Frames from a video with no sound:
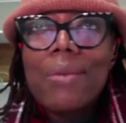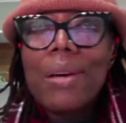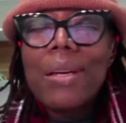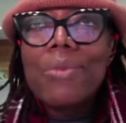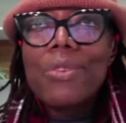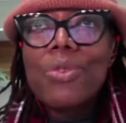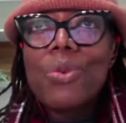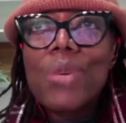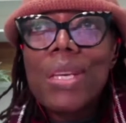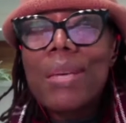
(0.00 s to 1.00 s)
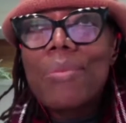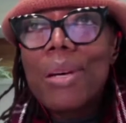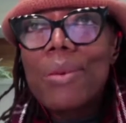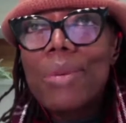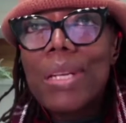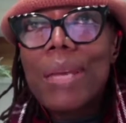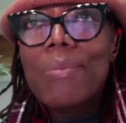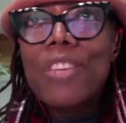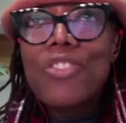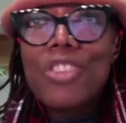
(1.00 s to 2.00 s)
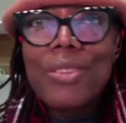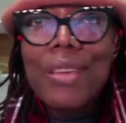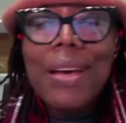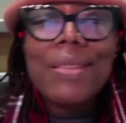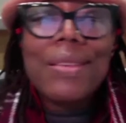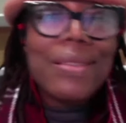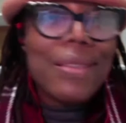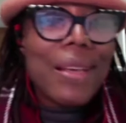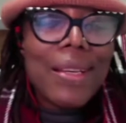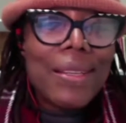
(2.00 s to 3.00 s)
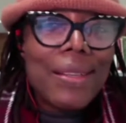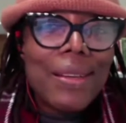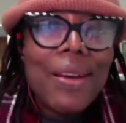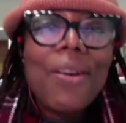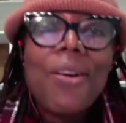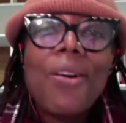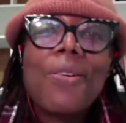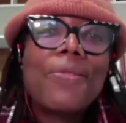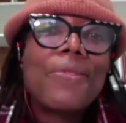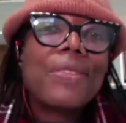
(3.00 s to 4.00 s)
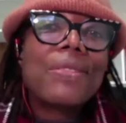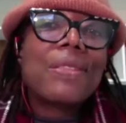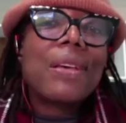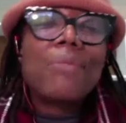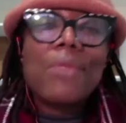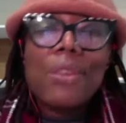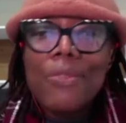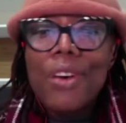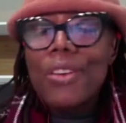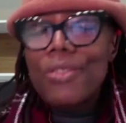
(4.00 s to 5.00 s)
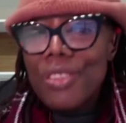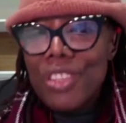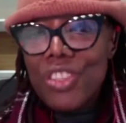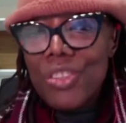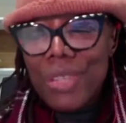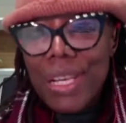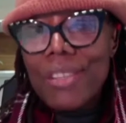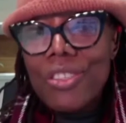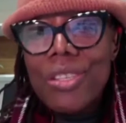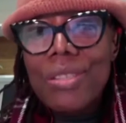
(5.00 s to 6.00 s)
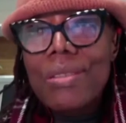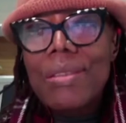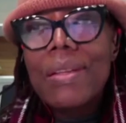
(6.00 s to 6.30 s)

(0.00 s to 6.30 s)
was talking about when I mentioned the other side of some of our traditional cultures.